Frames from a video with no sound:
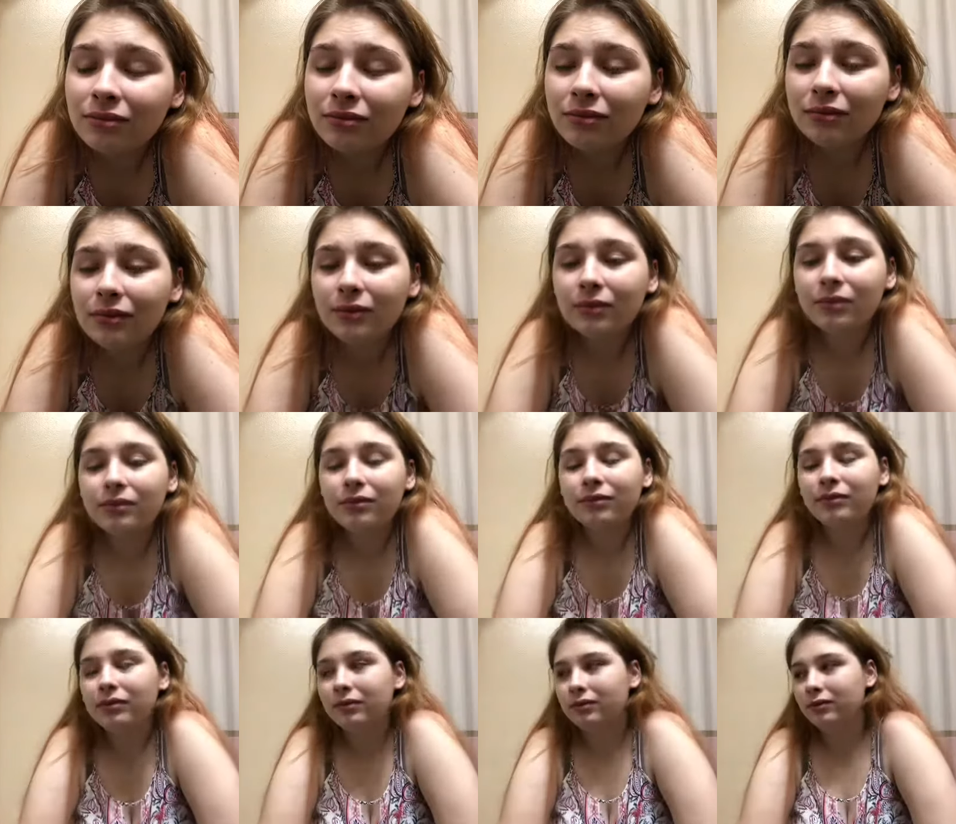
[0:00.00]

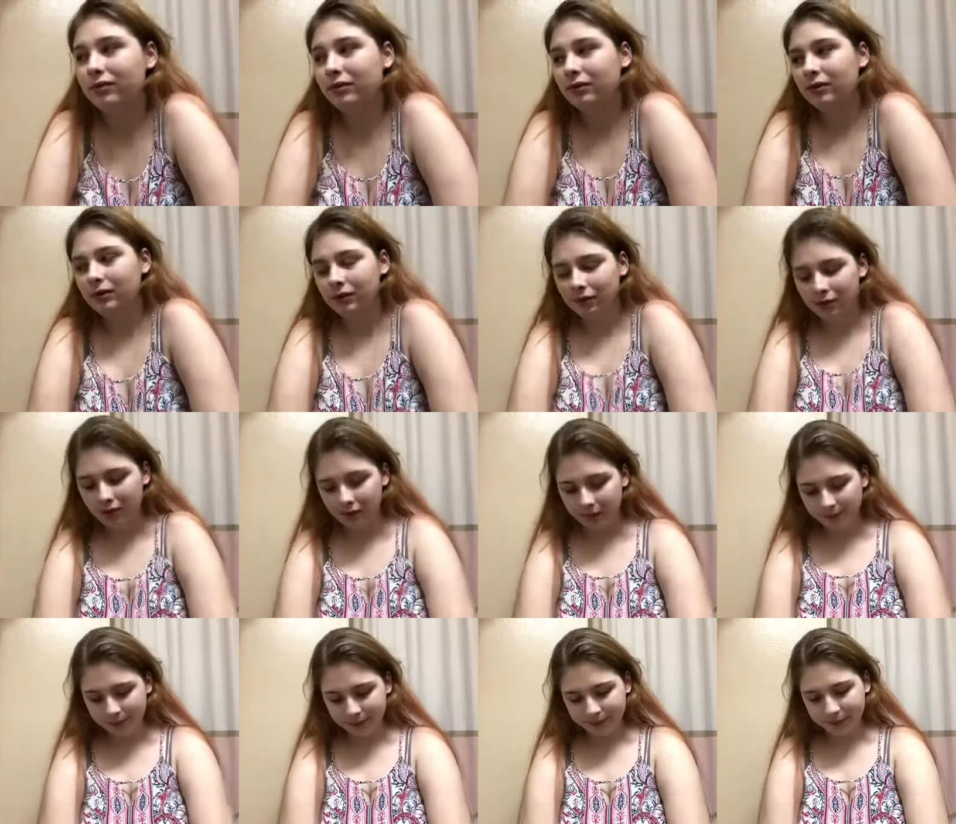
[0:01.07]

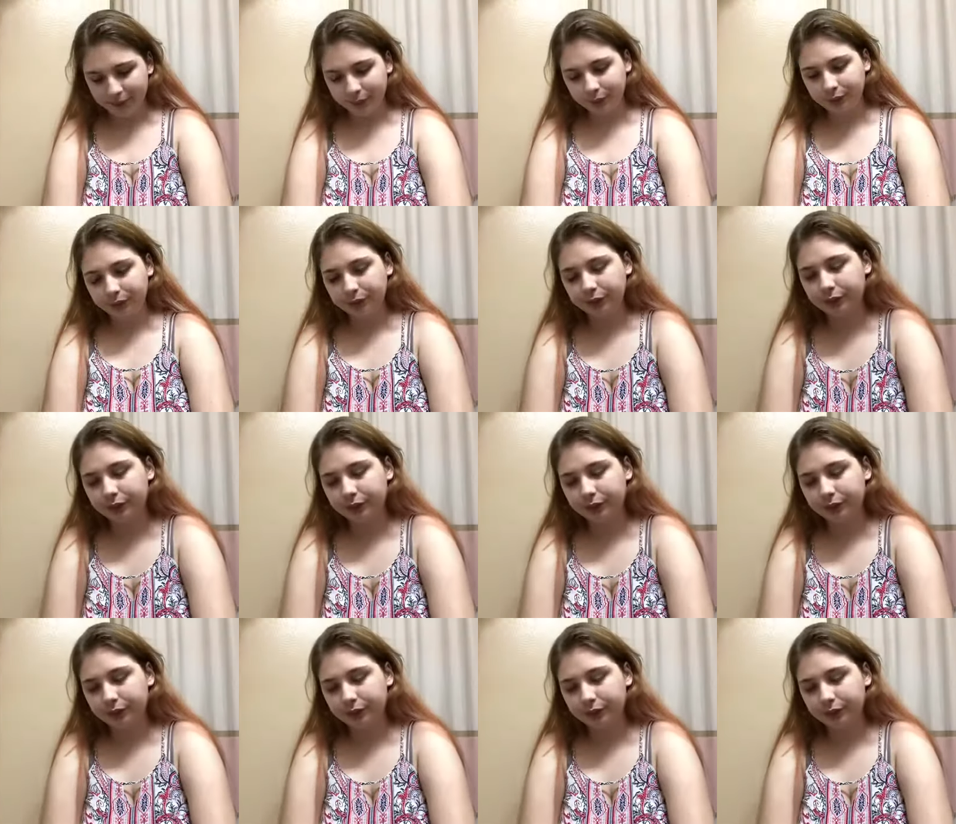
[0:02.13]
(silence)